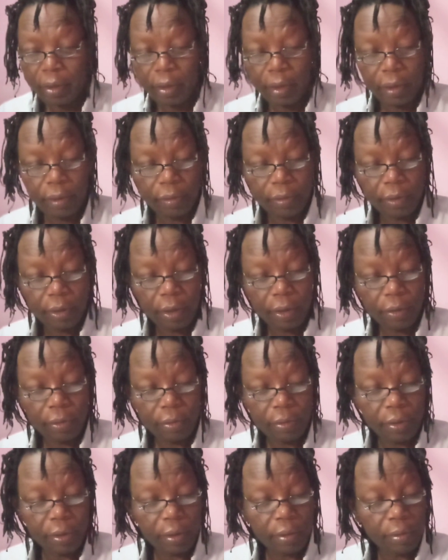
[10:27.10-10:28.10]
I'm trying to
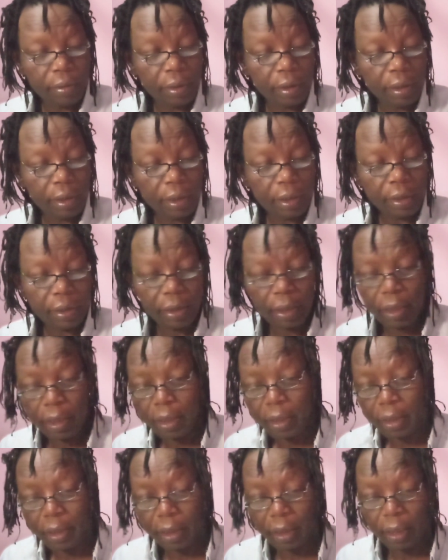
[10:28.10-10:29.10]
see whether there's
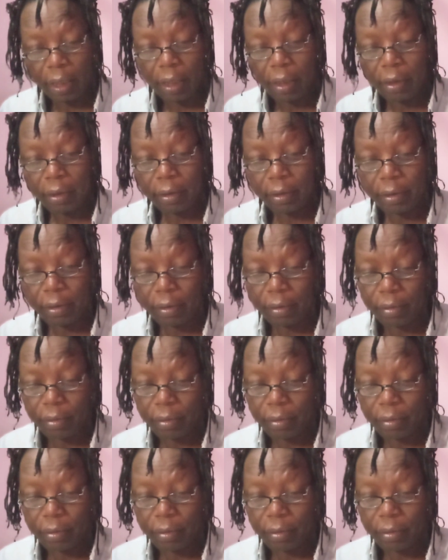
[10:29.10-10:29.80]
anything else